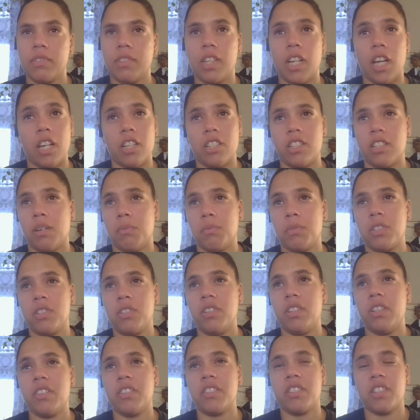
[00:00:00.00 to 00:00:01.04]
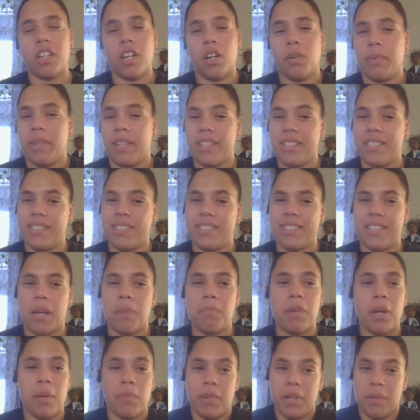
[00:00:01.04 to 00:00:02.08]
Gosh, almost 2 years ago, because
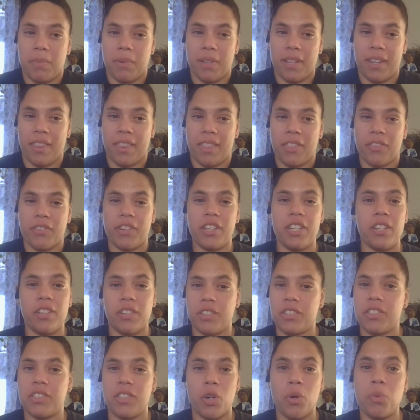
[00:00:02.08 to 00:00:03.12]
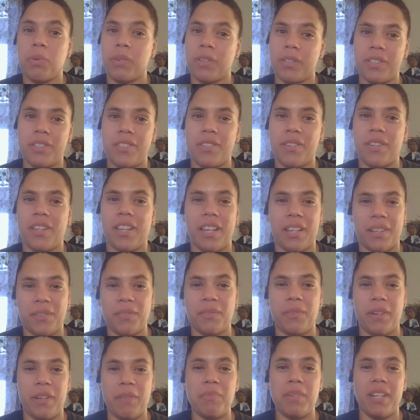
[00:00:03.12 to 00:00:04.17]
I'm coming up on 3 years sober. So
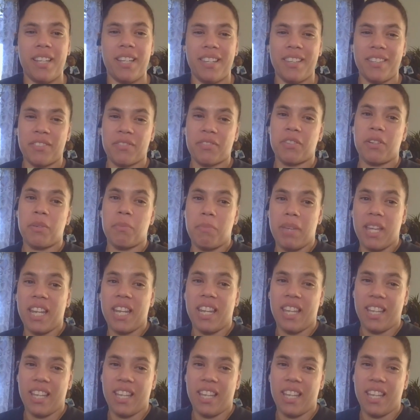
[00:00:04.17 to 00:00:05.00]
we've been in this for a minute.